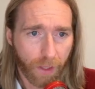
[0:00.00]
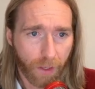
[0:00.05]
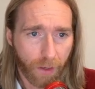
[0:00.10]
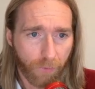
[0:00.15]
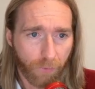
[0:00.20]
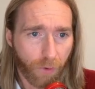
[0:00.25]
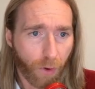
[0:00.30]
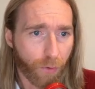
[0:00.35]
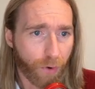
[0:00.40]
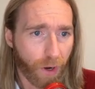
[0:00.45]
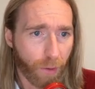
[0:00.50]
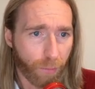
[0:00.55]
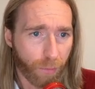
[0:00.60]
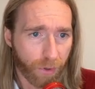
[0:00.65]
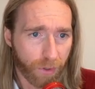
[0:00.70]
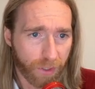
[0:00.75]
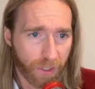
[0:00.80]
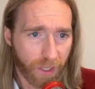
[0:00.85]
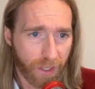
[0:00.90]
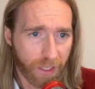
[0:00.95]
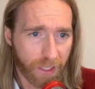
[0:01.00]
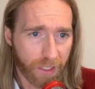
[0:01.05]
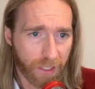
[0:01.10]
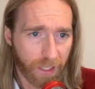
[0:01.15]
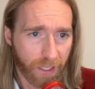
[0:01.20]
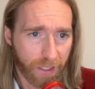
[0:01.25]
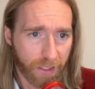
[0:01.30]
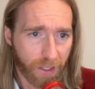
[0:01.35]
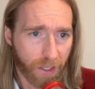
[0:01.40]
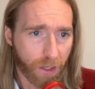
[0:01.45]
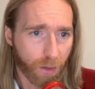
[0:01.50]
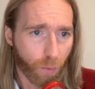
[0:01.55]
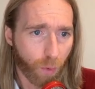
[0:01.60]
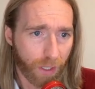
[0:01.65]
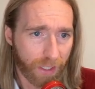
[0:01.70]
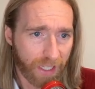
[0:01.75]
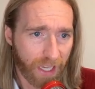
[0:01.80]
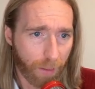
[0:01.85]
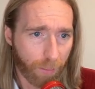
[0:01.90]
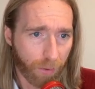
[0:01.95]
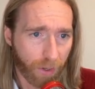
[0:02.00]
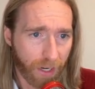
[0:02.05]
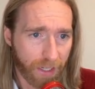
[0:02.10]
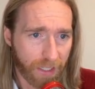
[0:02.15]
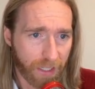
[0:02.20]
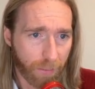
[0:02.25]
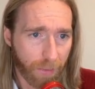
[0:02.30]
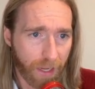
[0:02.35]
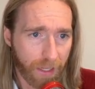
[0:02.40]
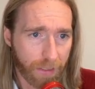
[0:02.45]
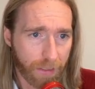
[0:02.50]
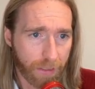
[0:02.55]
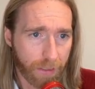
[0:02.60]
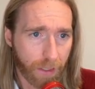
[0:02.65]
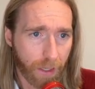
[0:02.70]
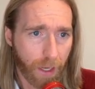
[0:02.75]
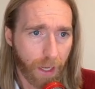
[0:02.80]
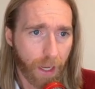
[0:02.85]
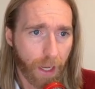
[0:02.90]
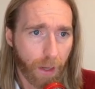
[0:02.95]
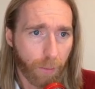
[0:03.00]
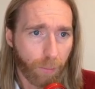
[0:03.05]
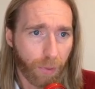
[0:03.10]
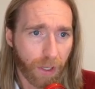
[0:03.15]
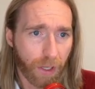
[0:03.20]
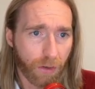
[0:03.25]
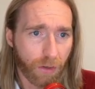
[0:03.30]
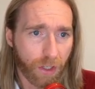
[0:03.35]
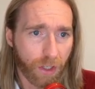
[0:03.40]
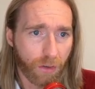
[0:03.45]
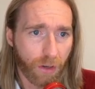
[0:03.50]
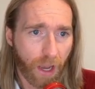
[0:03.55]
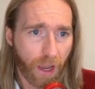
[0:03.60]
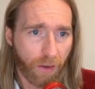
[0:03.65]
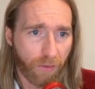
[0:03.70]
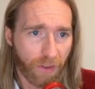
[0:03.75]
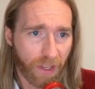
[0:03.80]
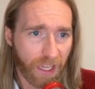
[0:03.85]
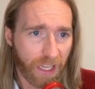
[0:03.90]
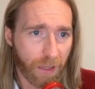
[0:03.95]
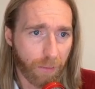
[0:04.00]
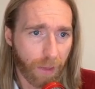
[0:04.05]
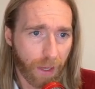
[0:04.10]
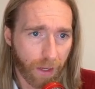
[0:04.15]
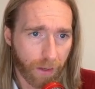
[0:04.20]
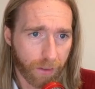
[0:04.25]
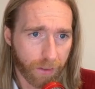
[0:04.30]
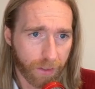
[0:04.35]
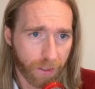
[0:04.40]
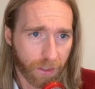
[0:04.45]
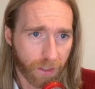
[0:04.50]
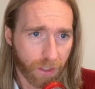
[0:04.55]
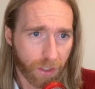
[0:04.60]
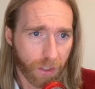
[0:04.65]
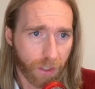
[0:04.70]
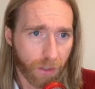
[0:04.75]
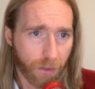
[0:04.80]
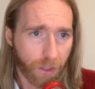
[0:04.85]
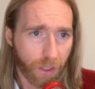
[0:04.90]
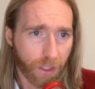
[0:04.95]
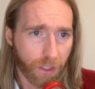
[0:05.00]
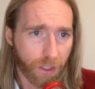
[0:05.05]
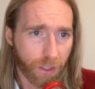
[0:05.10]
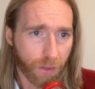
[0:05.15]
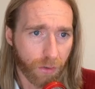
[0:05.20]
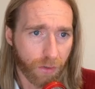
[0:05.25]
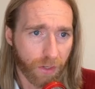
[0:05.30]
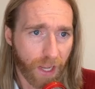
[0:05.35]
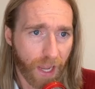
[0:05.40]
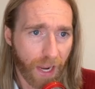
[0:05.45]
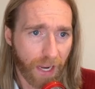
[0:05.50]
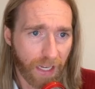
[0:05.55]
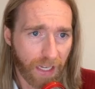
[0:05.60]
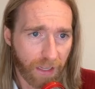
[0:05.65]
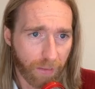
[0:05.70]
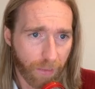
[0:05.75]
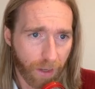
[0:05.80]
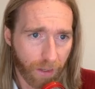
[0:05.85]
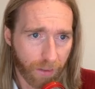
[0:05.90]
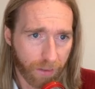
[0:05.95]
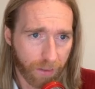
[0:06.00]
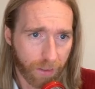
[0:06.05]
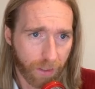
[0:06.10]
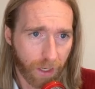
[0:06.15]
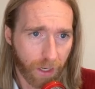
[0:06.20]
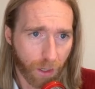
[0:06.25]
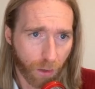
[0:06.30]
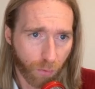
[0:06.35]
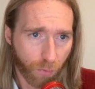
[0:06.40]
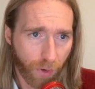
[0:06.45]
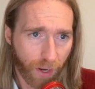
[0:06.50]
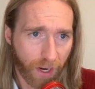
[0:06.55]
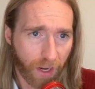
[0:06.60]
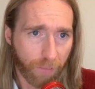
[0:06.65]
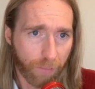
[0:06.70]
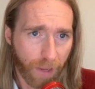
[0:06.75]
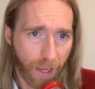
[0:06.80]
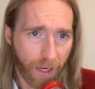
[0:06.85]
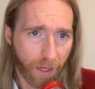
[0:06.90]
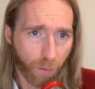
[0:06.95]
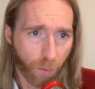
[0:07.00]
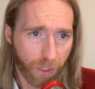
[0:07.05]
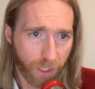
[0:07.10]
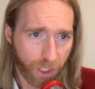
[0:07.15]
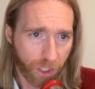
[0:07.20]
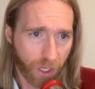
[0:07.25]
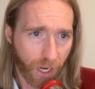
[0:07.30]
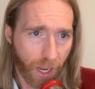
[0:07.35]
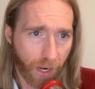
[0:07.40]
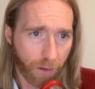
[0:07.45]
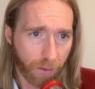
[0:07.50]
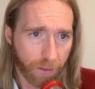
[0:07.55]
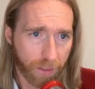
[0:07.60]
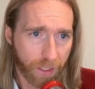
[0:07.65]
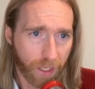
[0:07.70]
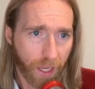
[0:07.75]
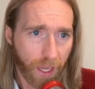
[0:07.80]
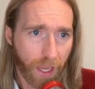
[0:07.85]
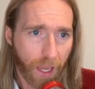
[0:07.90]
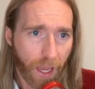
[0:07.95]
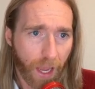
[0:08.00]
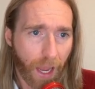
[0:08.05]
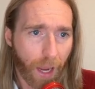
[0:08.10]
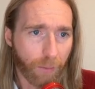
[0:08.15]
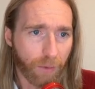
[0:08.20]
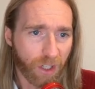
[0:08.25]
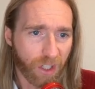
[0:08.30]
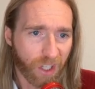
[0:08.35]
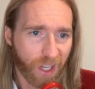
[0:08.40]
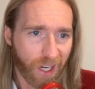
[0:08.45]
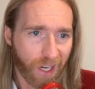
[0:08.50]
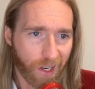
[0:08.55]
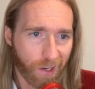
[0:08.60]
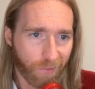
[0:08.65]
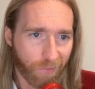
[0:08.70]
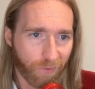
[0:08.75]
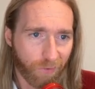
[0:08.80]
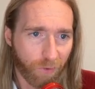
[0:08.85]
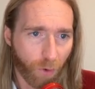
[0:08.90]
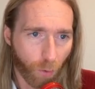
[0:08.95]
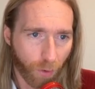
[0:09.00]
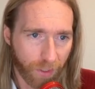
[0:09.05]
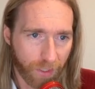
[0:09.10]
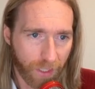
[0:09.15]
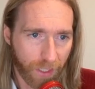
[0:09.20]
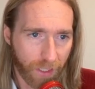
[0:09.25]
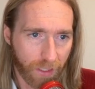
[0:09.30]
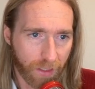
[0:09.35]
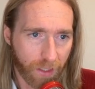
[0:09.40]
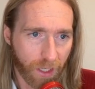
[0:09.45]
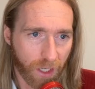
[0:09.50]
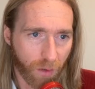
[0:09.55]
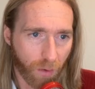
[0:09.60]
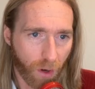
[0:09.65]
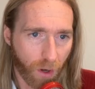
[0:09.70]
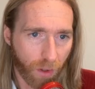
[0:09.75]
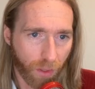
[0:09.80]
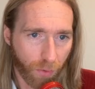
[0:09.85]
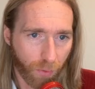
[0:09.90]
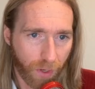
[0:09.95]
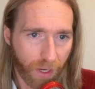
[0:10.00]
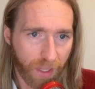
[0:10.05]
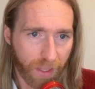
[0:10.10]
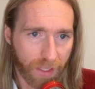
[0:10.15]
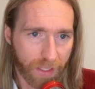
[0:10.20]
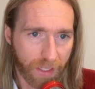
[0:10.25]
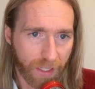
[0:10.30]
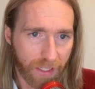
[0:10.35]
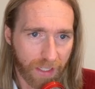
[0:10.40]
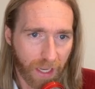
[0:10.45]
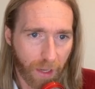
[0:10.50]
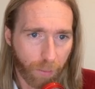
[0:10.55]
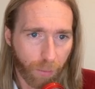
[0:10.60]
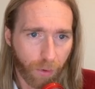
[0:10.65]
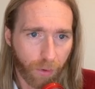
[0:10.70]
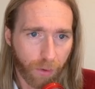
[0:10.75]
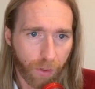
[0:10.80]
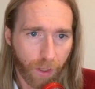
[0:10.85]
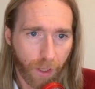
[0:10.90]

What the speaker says: phone numbers on this list to do WhatsApp or SMS, but you do have emails. And so you could do 9 emails. It'll recommend which channels. I'm just going to force it to do all 3 in this example